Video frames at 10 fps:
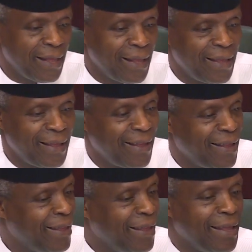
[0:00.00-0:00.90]

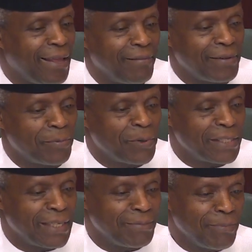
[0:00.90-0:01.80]
So,
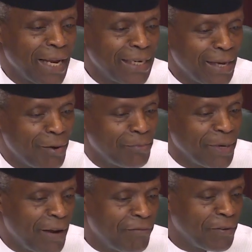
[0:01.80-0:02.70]
President, may I now, on
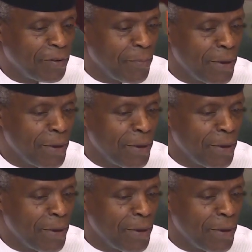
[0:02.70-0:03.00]
behalf of the